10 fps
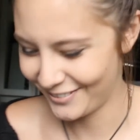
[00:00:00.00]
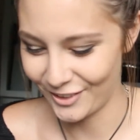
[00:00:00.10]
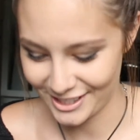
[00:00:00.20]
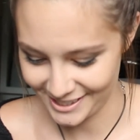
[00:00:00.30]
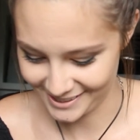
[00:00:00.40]

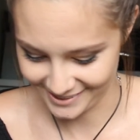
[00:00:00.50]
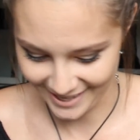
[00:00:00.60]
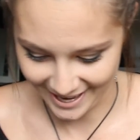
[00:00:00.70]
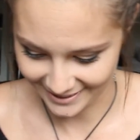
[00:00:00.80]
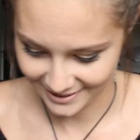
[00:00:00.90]
What is
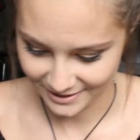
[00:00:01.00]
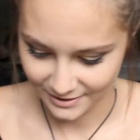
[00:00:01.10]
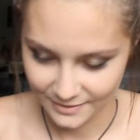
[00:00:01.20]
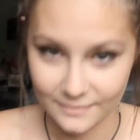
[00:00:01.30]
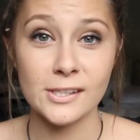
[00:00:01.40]
that?
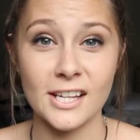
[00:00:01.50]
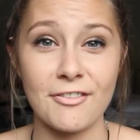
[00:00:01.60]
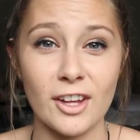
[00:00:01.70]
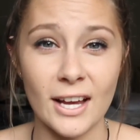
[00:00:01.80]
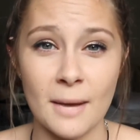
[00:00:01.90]
I honestly
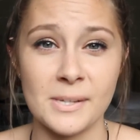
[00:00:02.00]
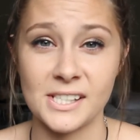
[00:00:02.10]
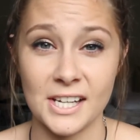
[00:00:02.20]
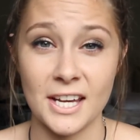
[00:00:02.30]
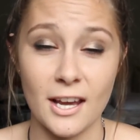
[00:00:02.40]
feel like I've been
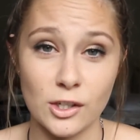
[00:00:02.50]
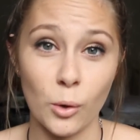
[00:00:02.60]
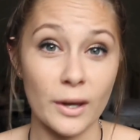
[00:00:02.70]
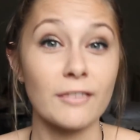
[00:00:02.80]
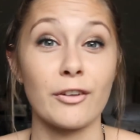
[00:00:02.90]
sitting here
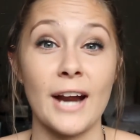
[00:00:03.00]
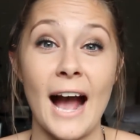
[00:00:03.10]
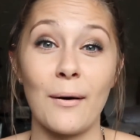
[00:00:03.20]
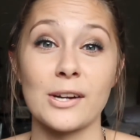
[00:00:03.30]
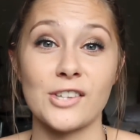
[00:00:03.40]
talking for an
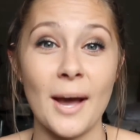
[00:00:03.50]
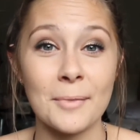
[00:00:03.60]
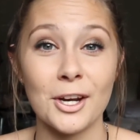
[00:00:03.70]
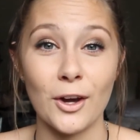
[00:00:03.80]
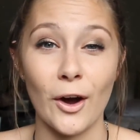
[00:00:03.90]
hour, so I'm
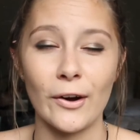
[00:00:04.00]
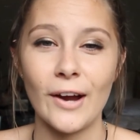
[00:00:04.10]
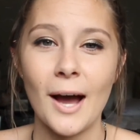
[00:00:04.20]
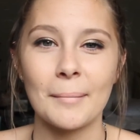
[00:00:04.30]
gonna go,